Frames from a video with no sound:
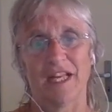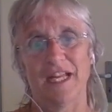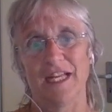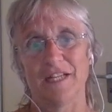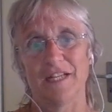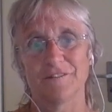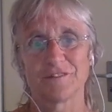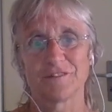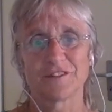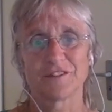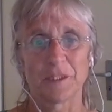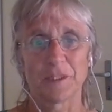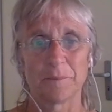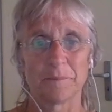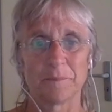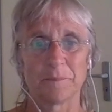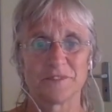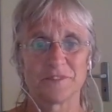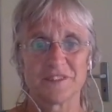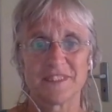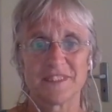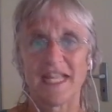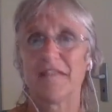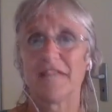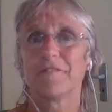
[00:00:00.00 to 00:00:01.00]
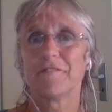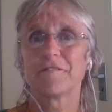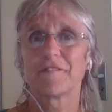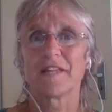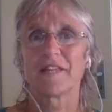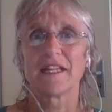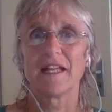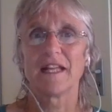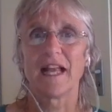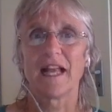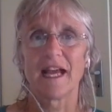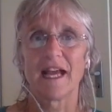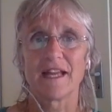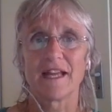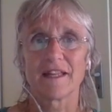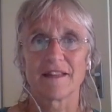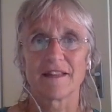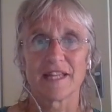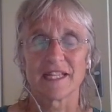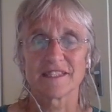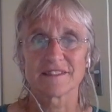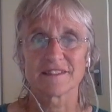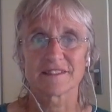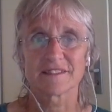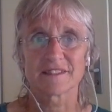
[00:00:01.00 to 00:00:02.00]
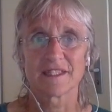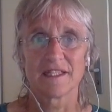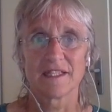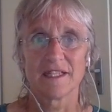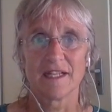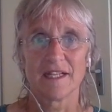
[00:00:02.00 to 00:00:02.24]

have some safety like this.